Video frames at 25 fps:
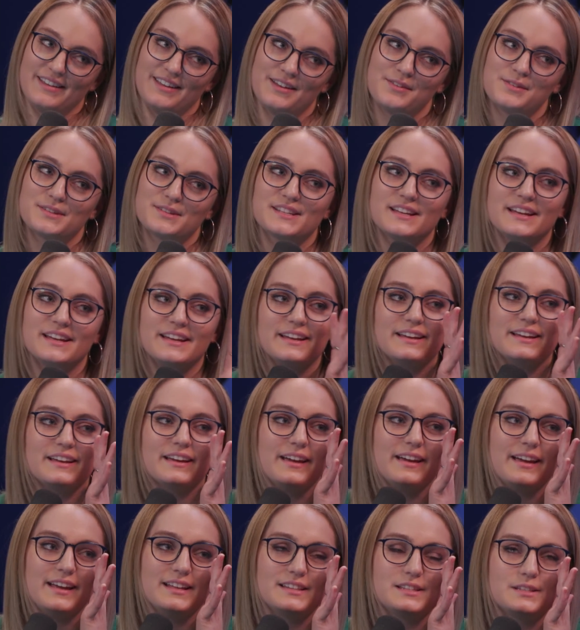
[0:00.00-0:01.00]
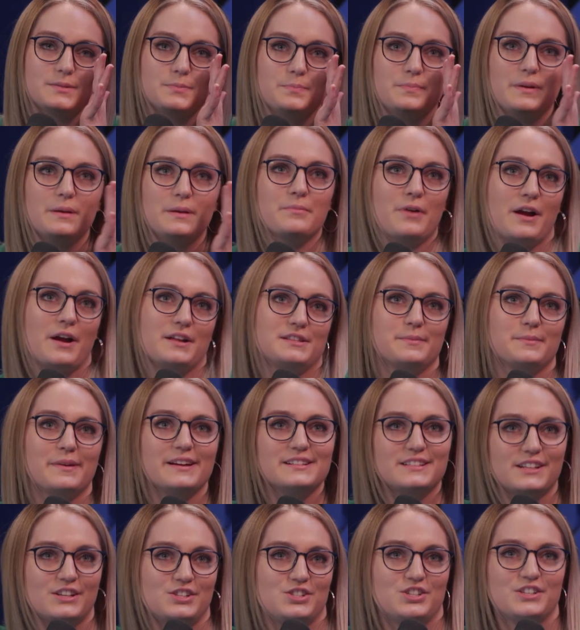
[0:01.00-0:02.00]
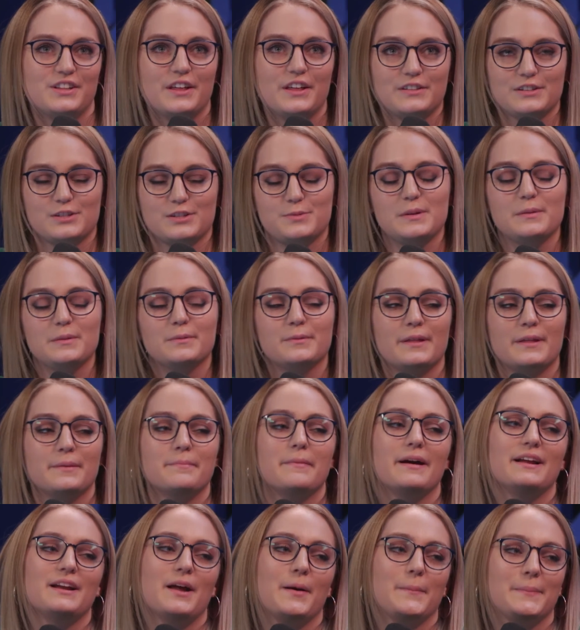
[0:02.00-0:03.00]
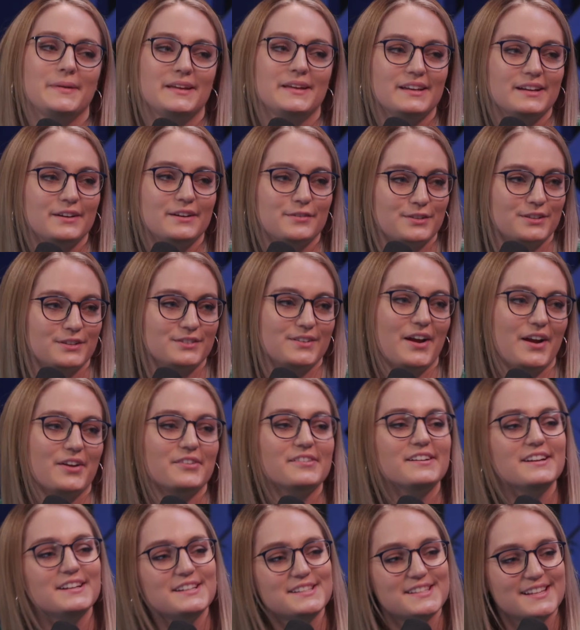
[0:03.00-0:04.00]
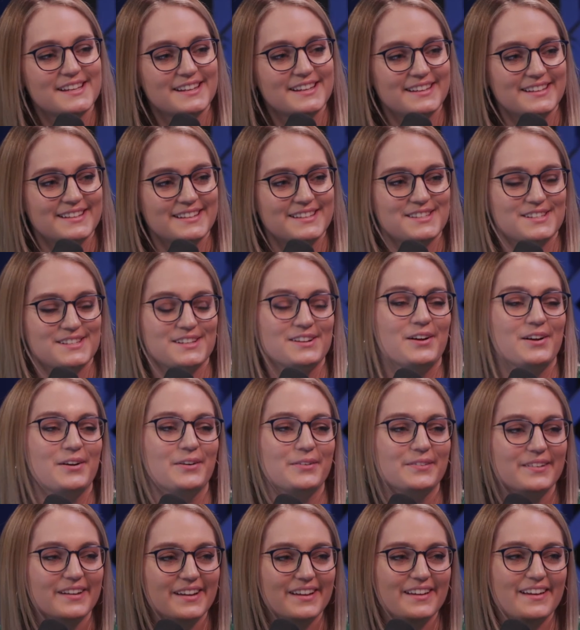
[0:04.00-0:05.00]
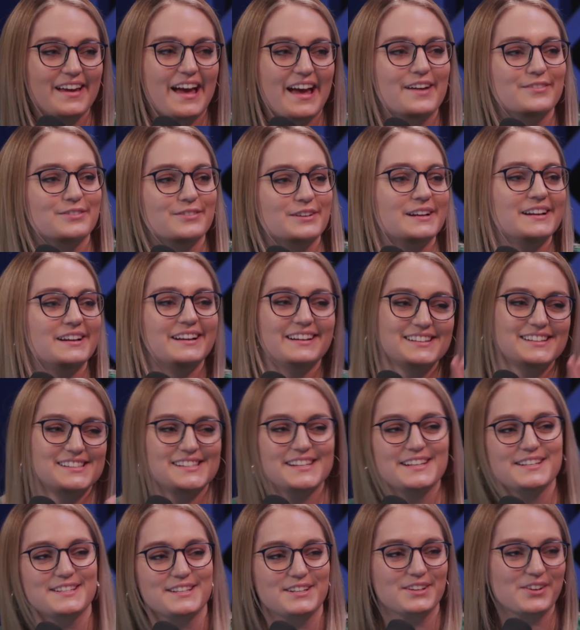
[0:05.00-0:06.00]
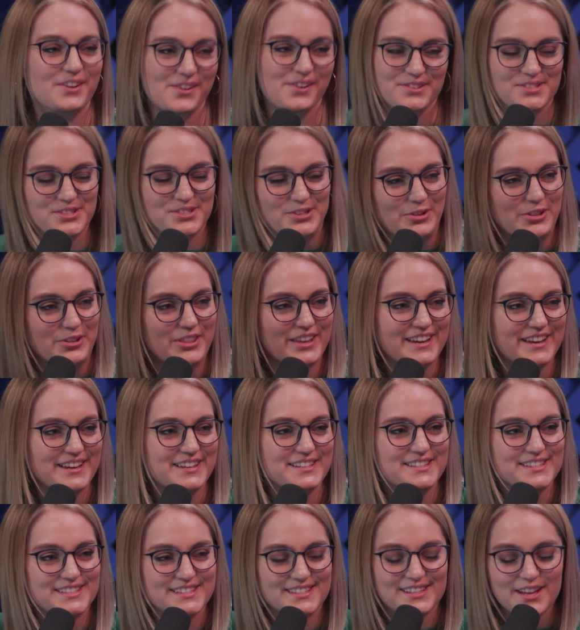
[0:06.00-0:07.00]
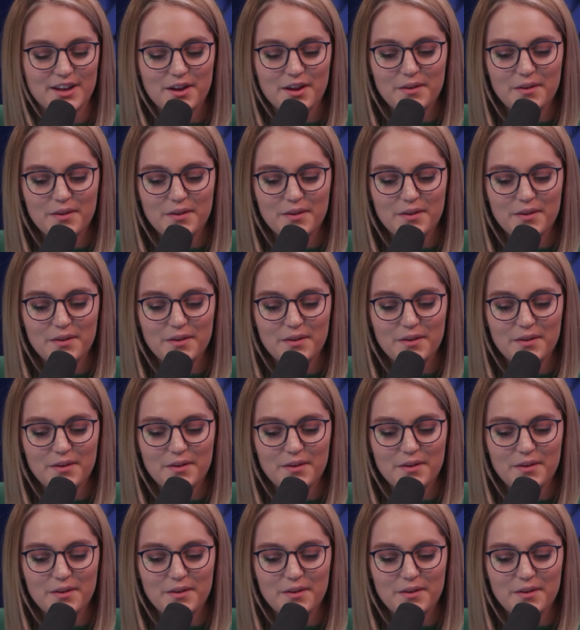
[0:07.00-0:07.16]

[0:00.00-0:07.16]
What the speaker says: He was like, it's been brought to my attention that there's people that might not be here for the right reasons. Every season goes through this.